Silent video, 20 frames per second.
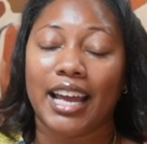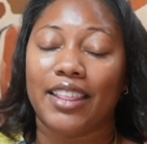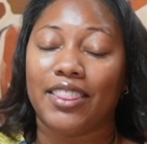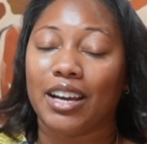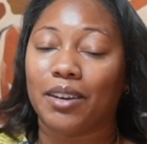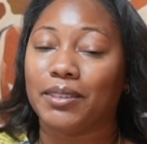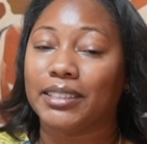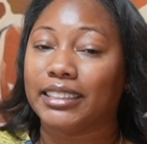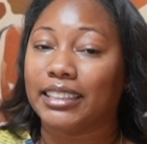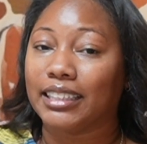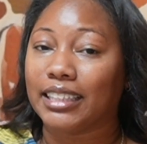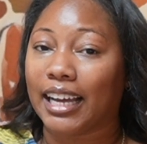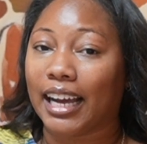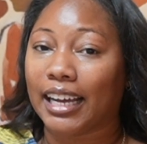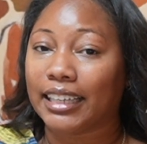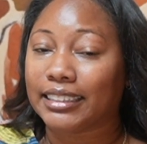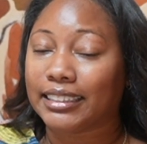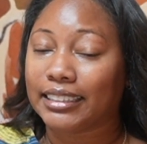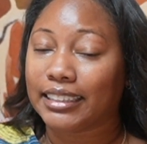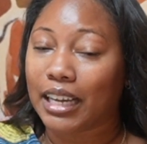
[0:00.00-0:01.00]
That was the
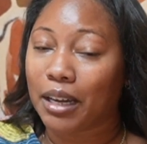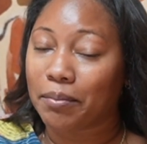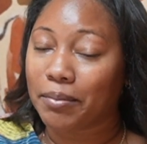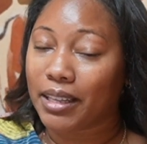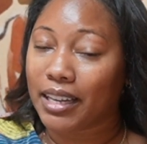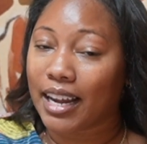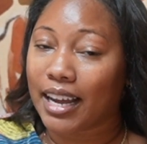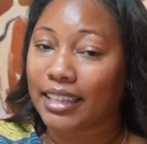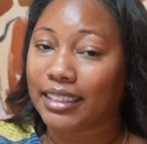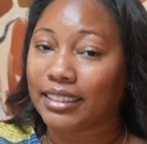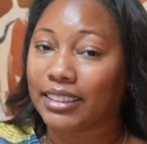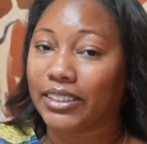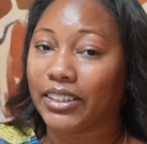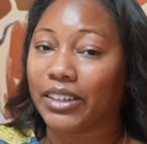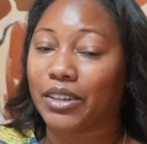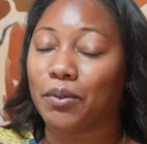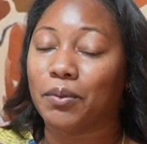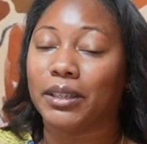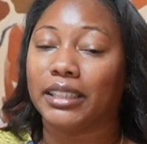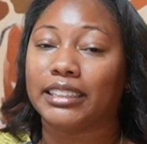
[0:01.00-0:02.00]
last step that I
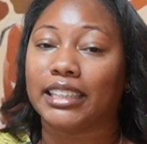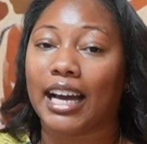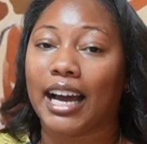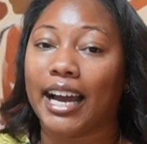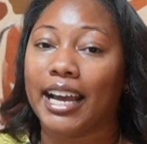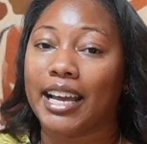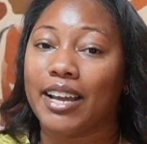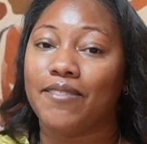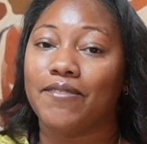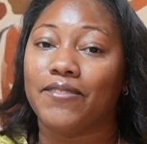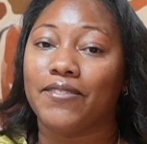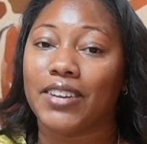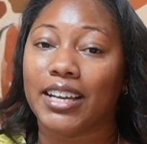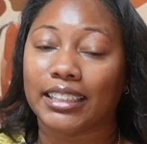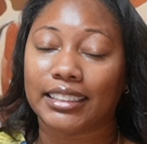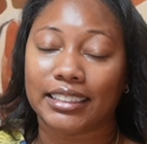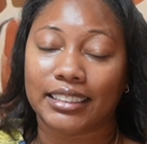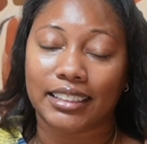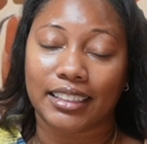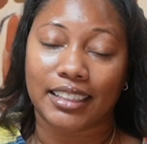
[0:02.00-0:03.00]
took, was I
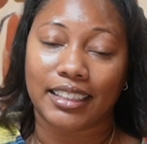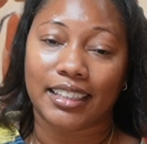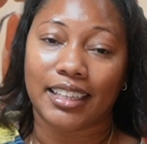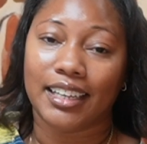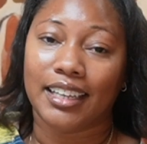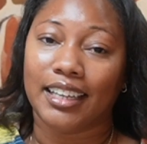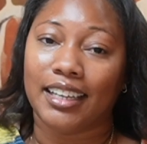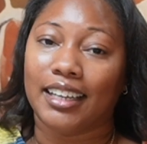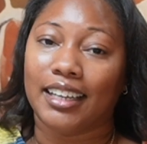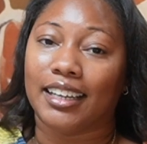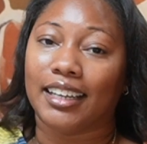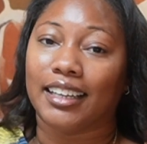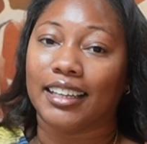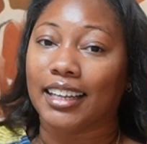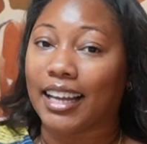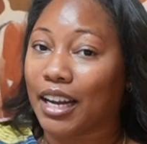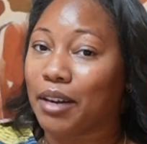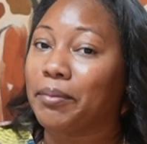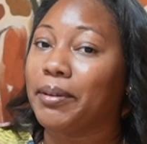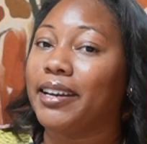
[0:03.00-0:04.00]
invested a
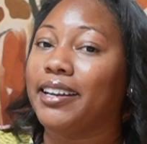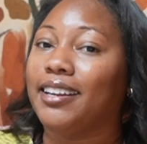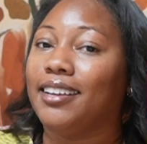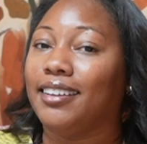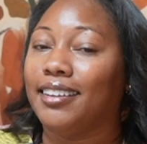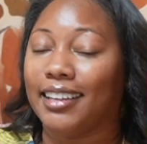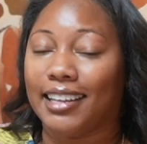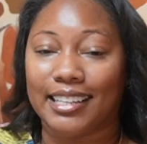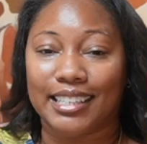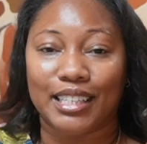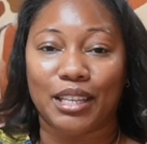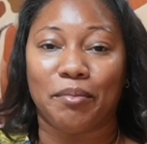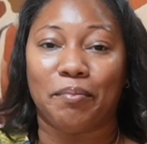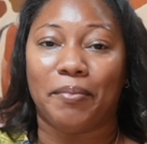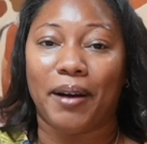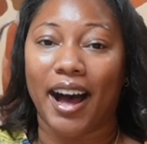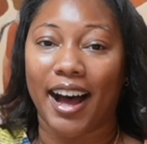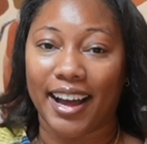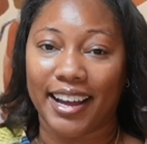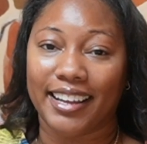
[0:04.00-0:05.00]
lot of money into
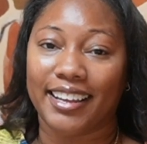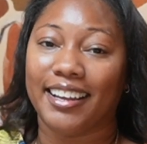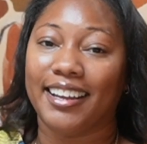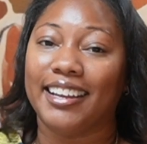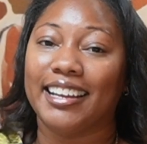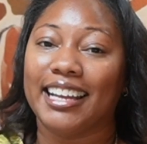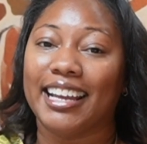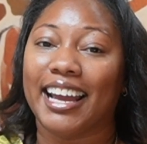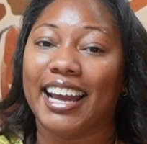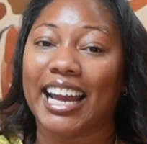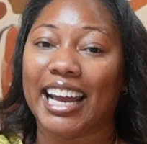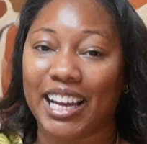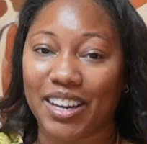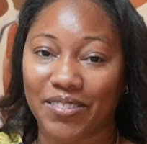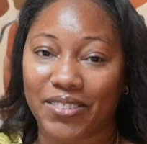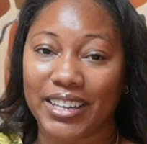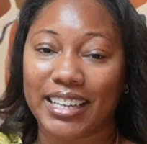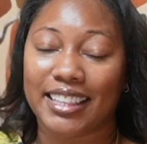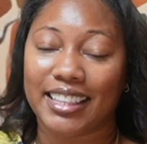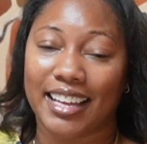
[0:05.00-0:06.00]
buying
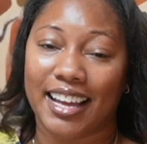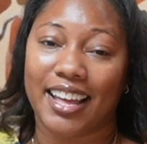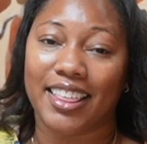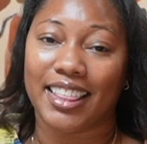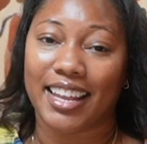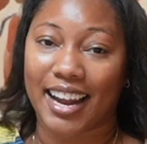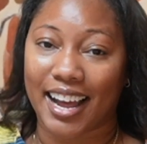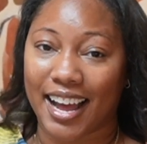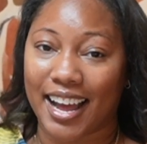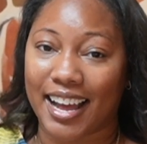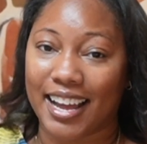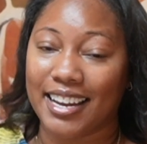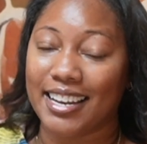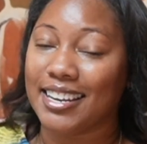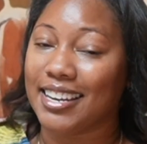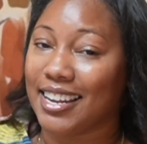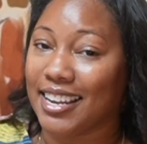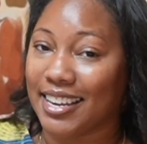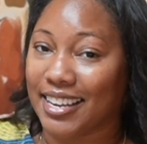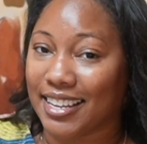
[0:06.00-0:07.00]
everything that I
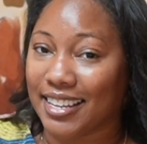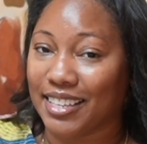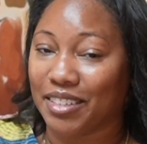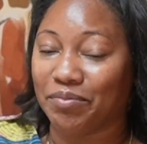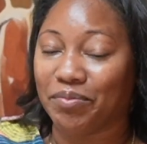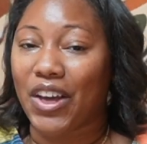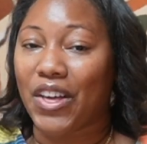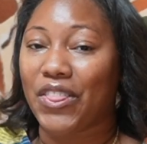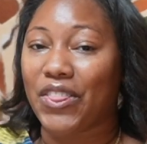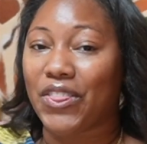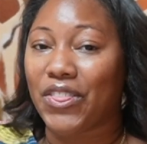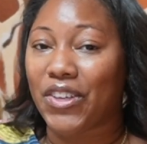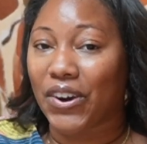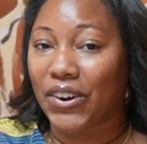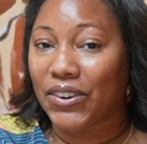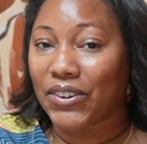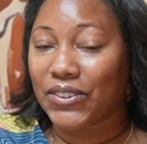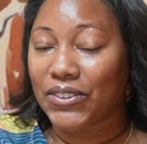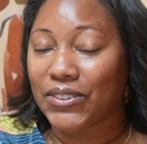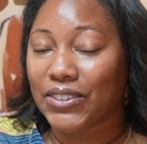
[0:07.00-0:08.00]
needed.
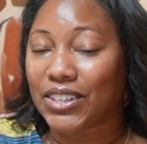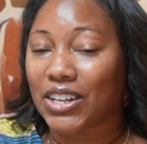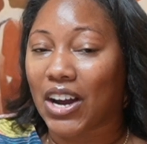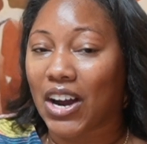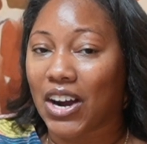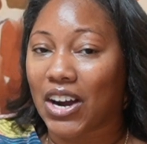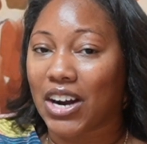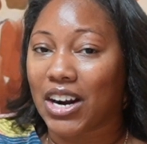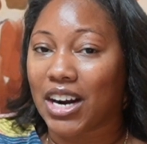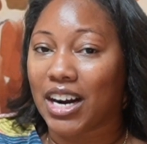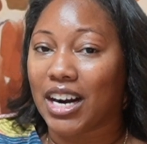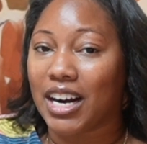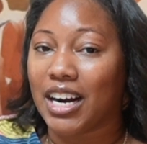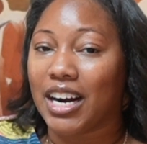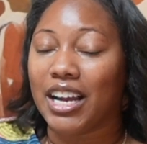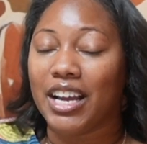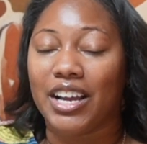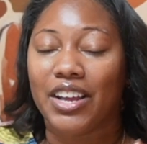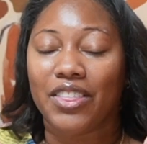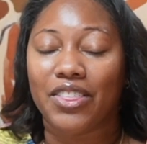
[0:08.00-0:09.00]
Those are
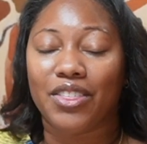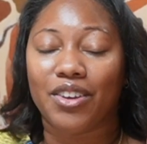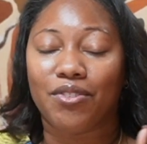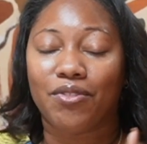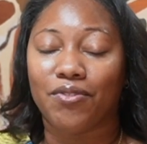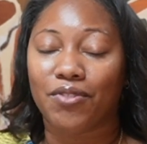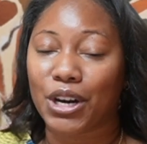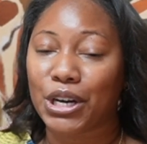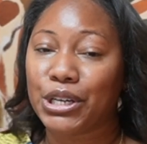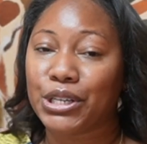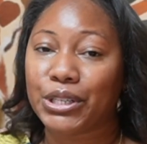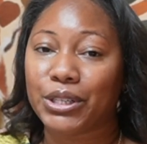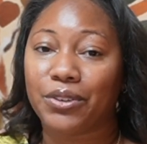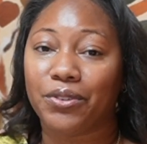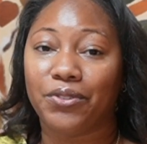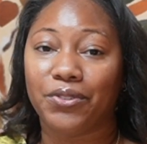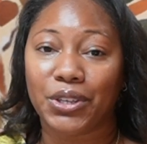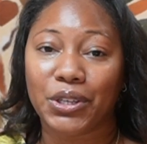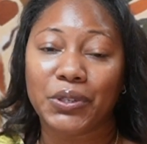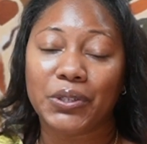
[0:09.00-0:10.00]
the first
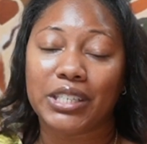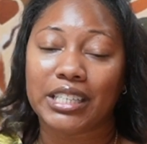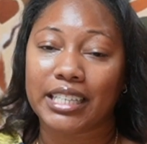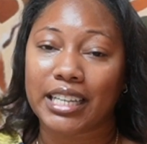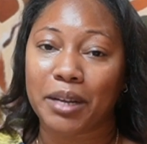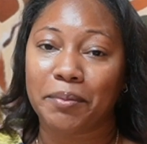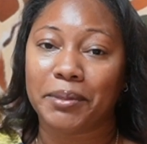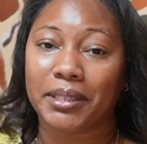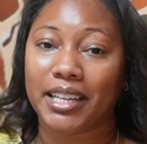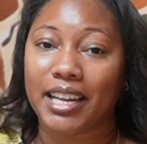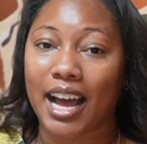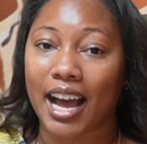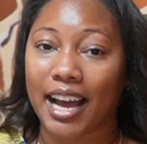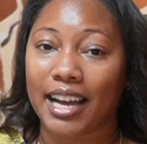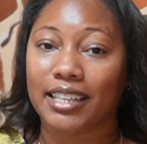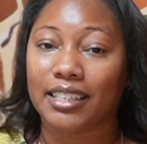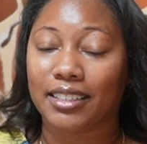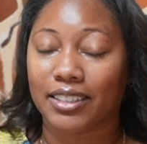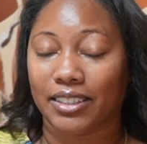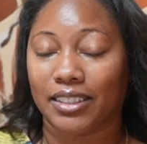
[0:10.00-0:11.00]
few steps that
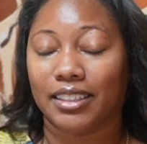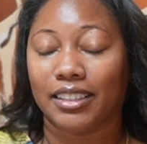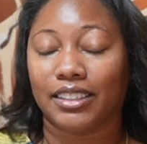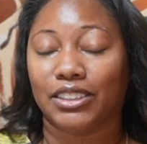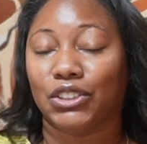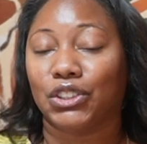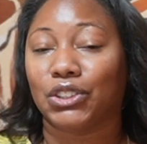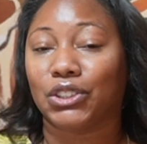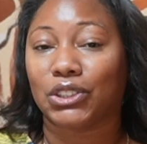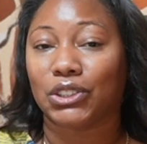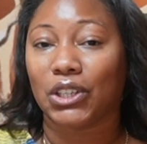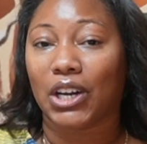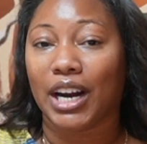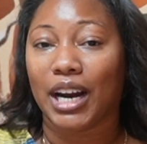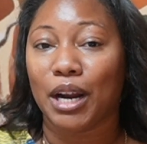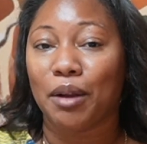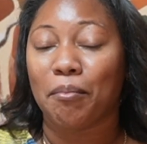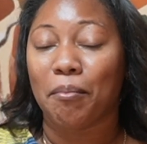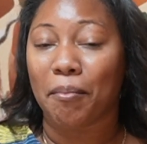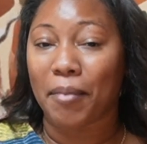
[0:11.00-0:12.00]
I took to
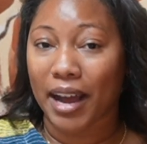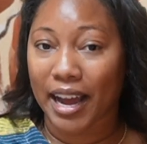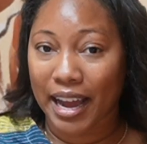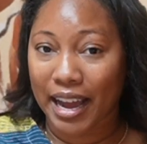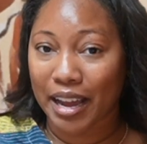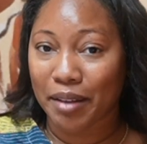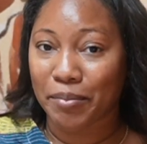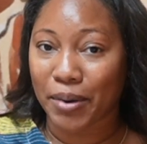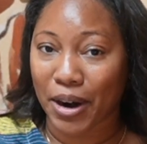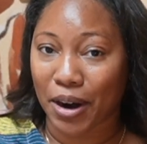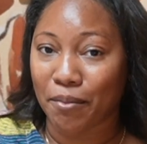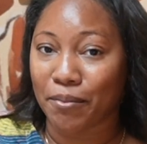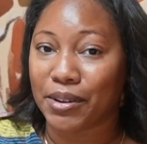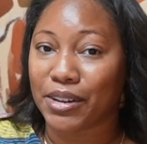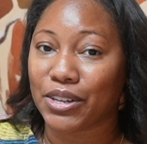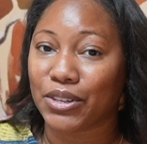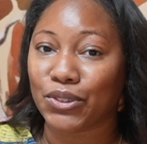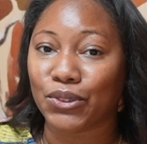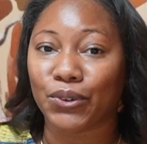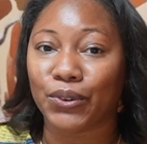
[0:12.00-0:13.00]
start my
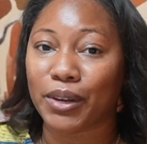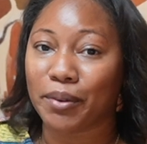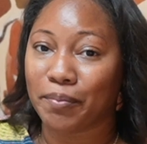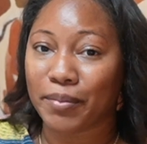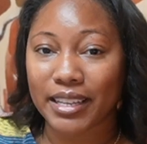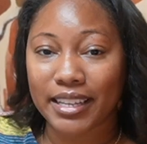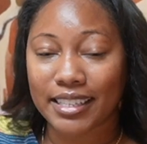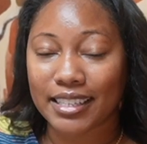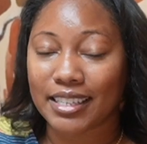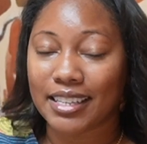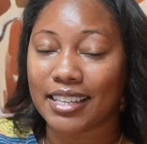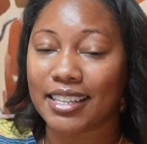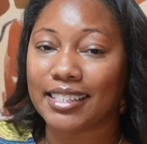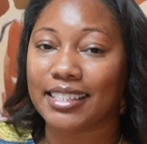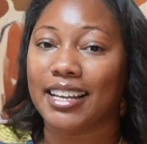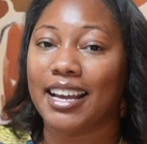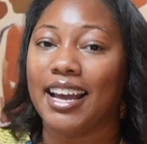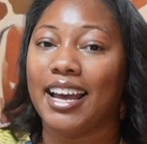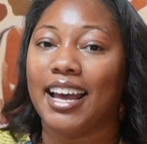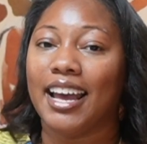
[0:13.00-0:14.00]
permanent jewelry business.